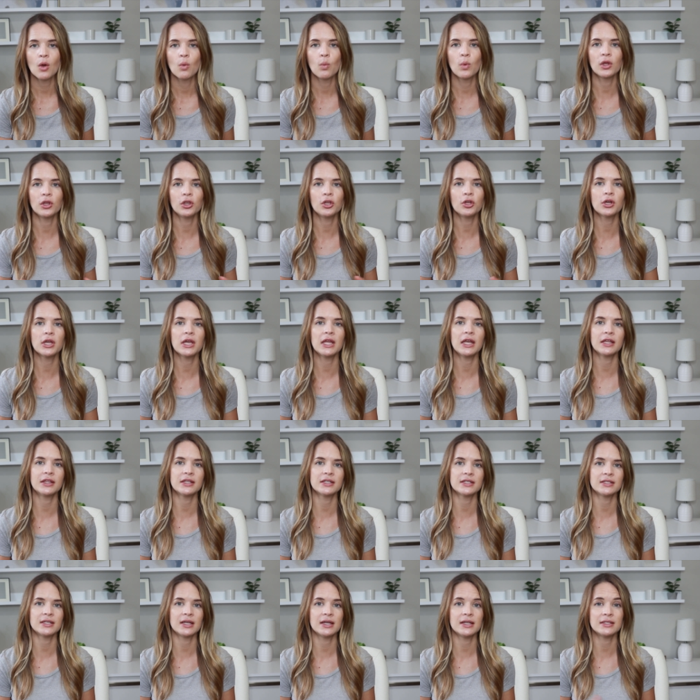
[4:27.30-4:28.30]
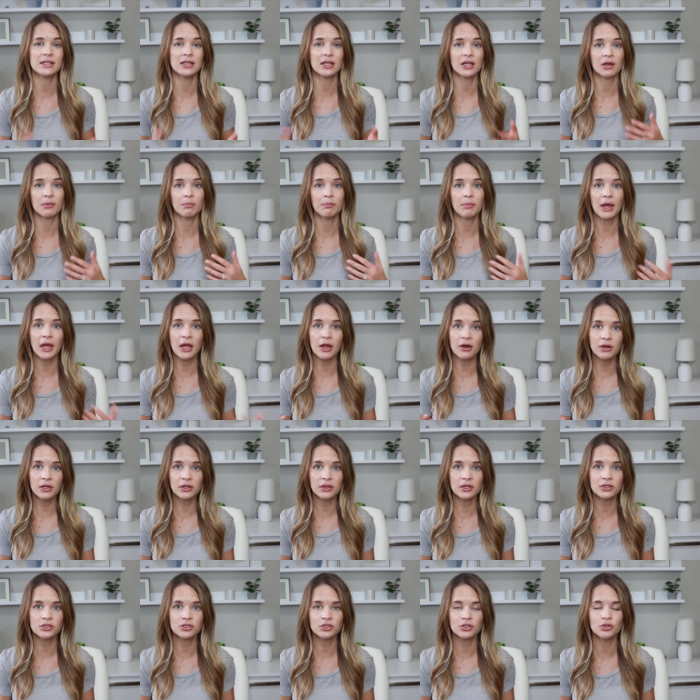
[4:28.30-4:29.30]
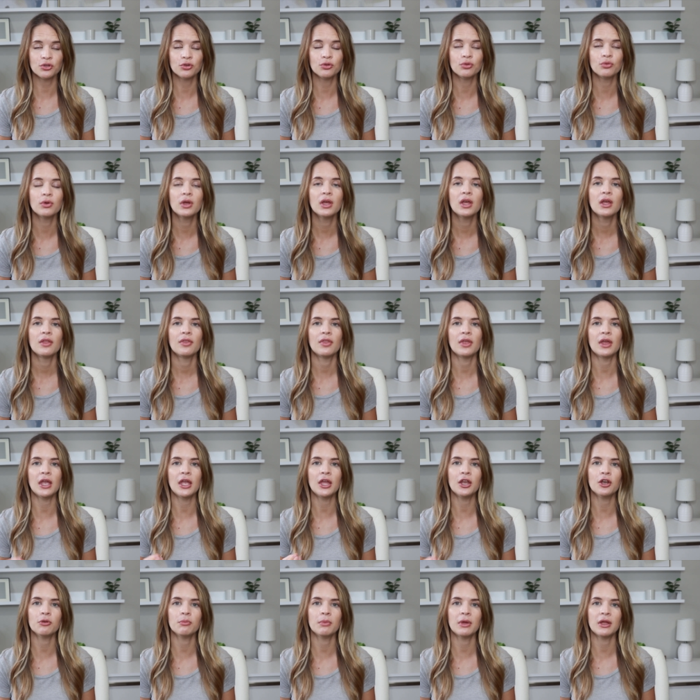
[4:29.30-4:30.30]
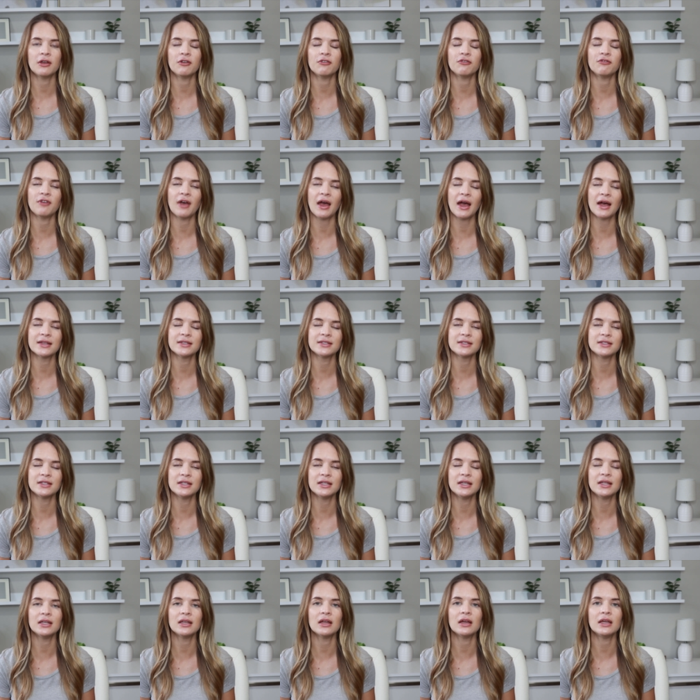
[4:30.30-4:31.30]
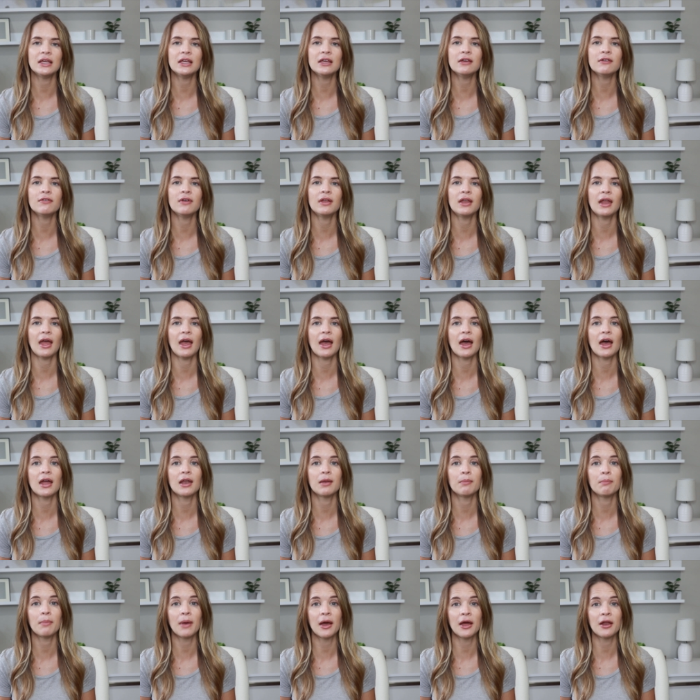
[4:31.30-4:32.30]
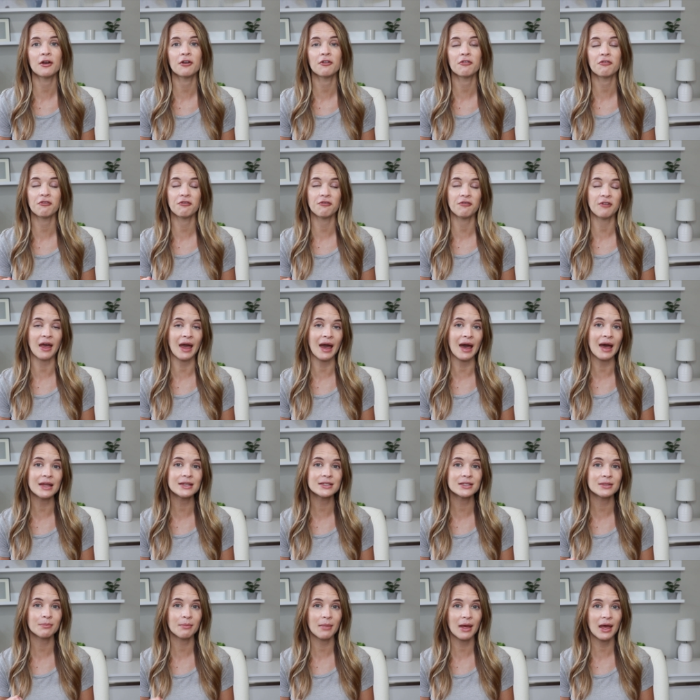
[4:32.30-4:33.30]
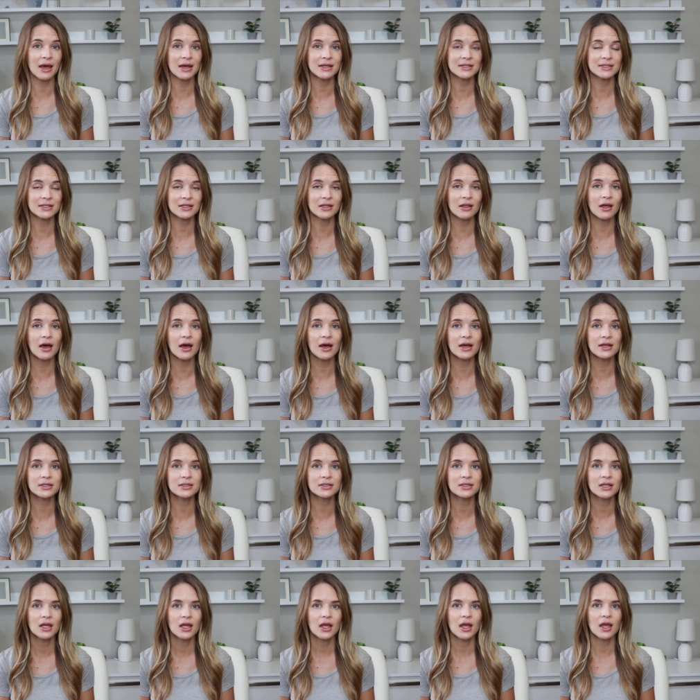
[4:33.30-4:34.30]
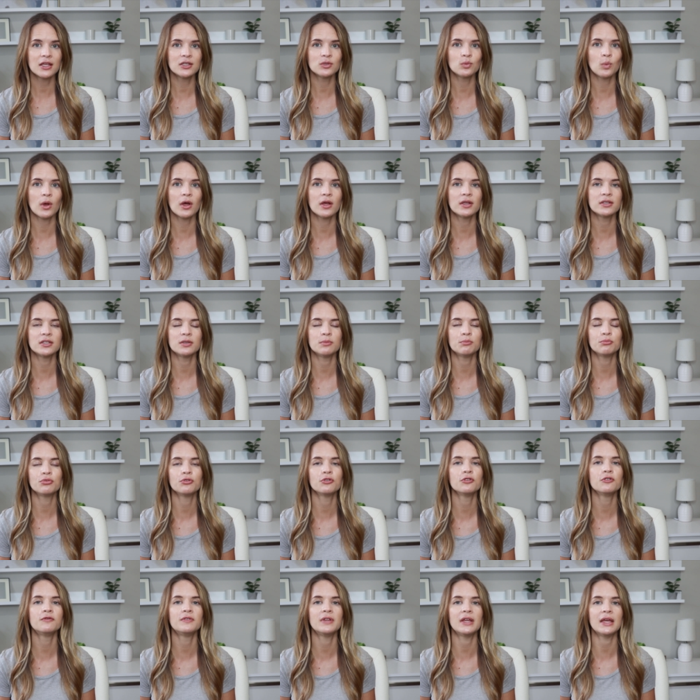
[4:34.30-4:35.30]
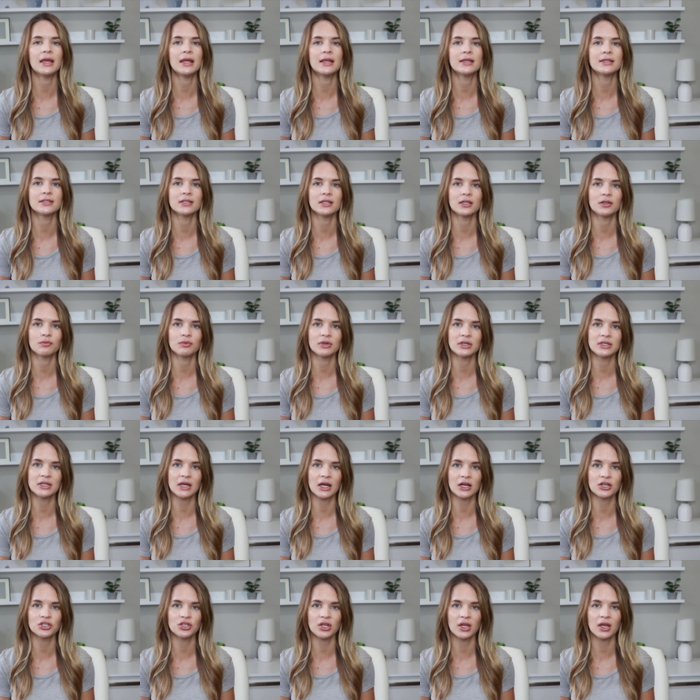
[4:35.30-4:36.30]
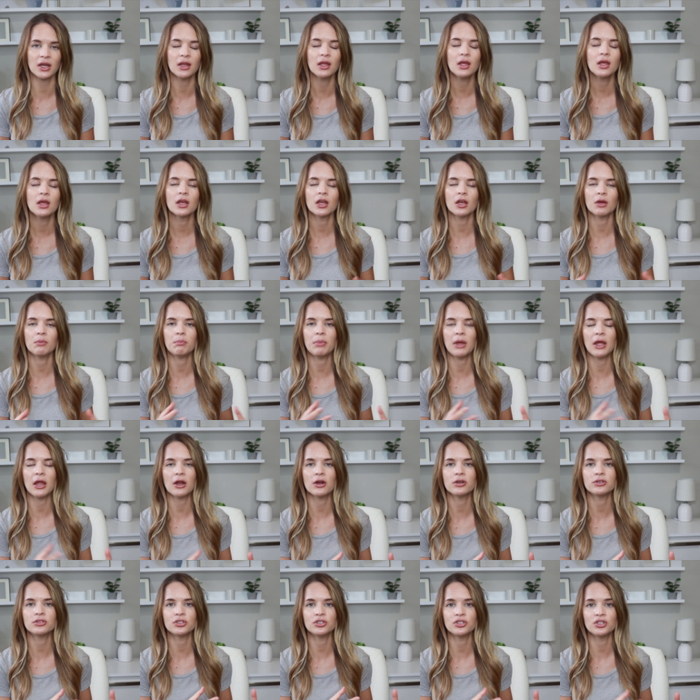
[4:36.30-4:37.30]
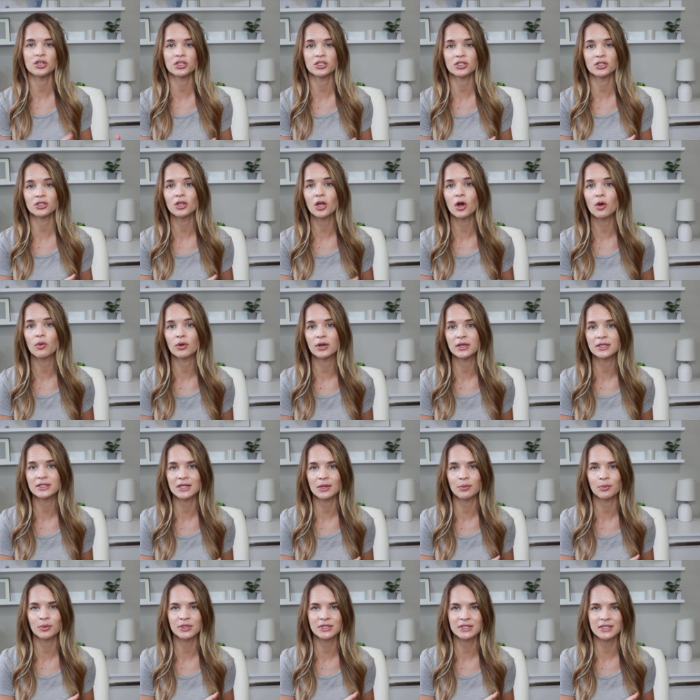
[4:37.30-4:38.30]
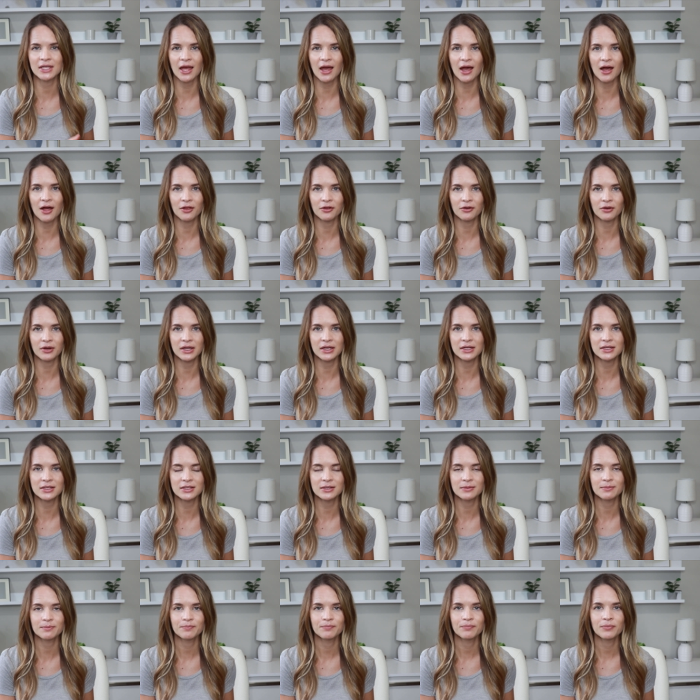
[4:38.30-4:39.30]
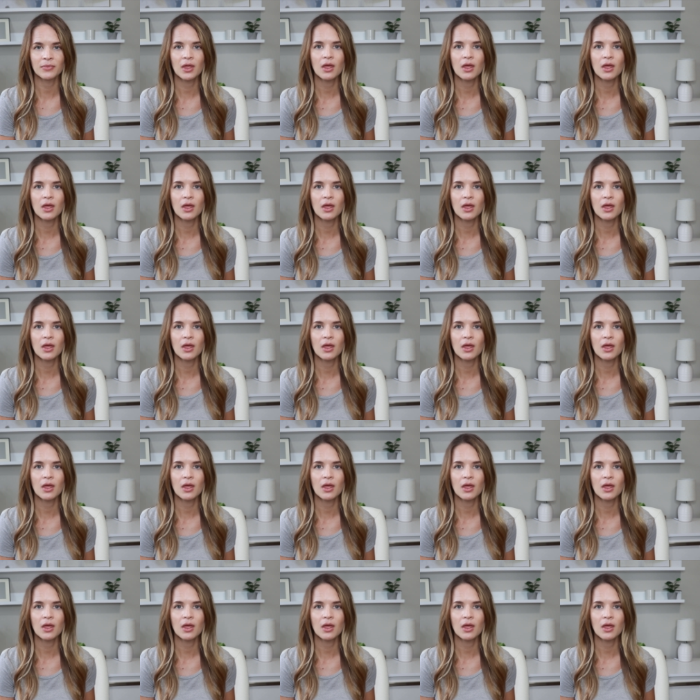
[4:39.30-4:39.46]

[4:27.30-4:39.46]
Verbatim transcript: When looking at the studies and comparing the two, the intermittent fasting even had better fat mass loss as well as improved insulin reduction compared to just lowering someone's calories.